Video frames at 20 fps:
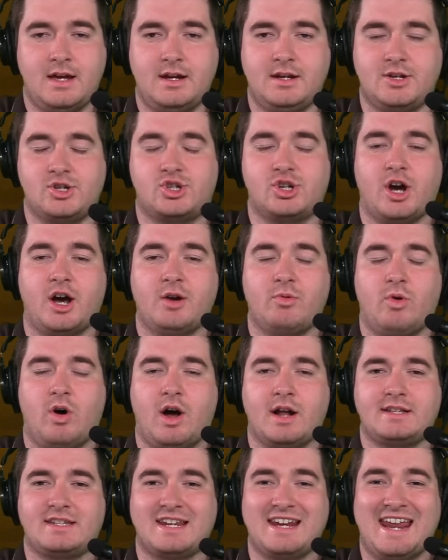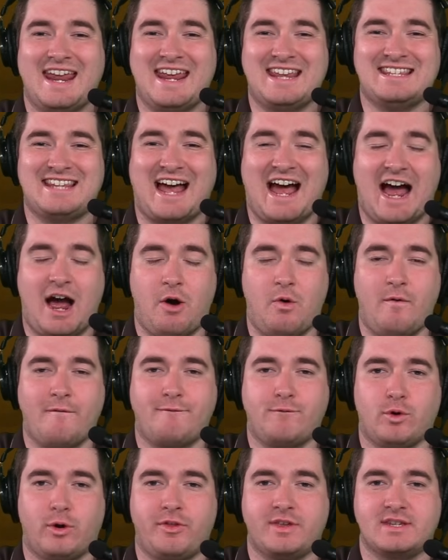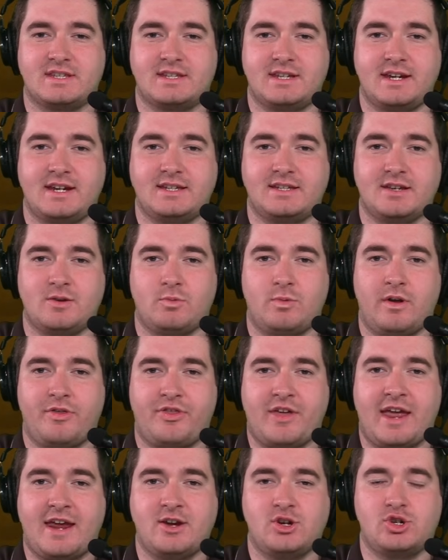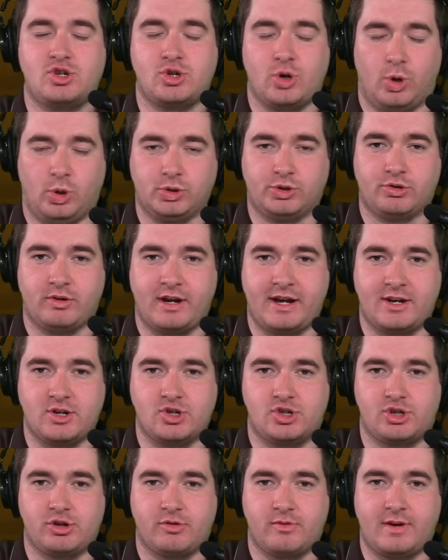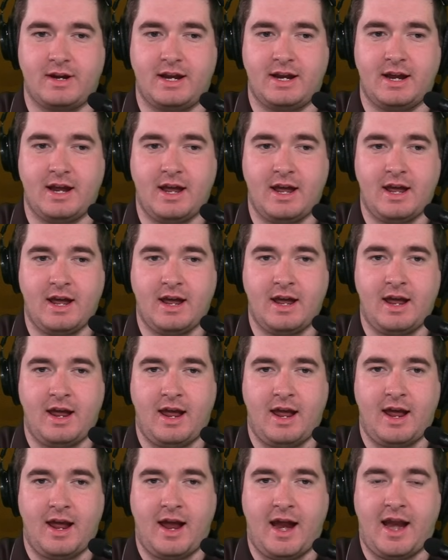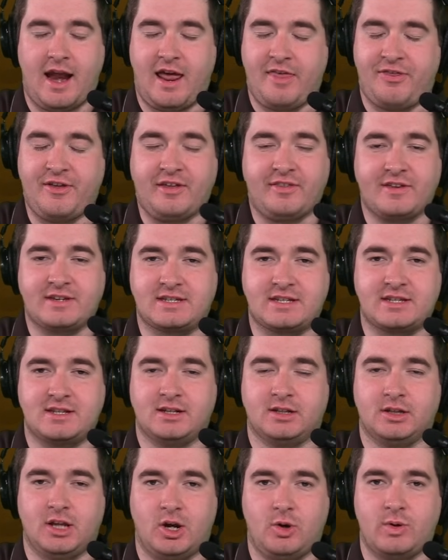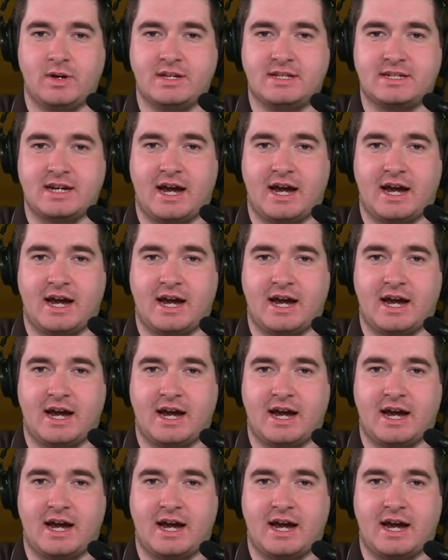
Deshaun Watson is out for the season with a shoulder injury, and I think this is the lowest